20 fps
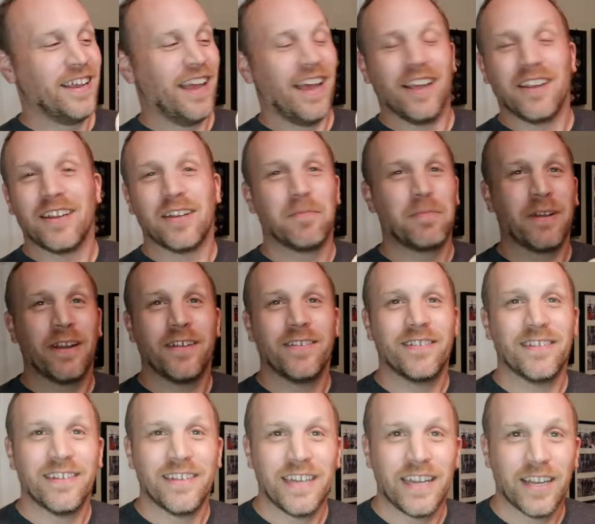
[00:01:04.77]
I'm going to
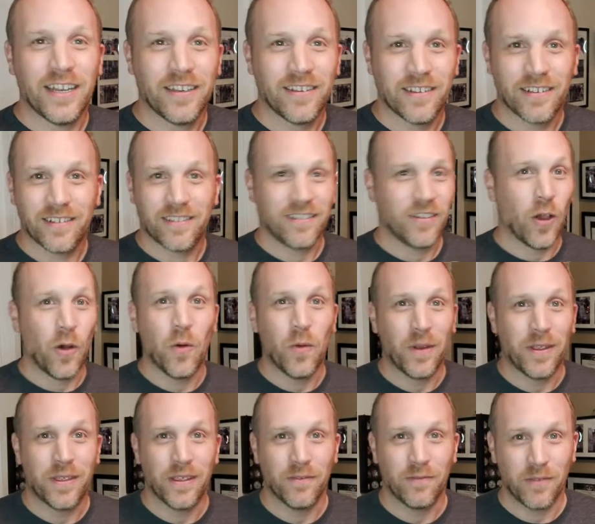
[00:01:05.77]
pronounce it Nien, just go
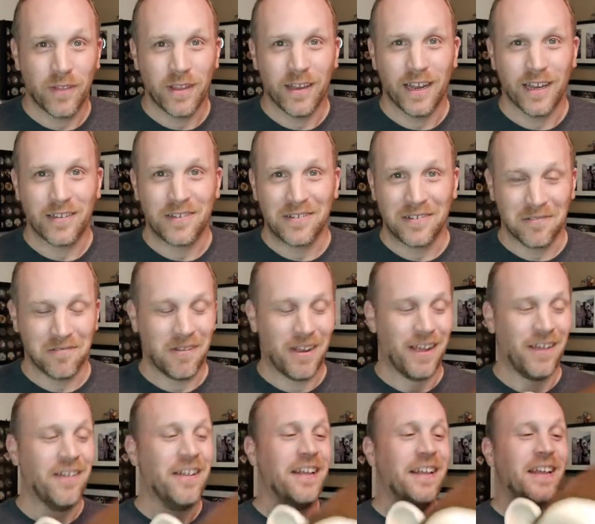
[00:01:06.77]
with it for the next little while.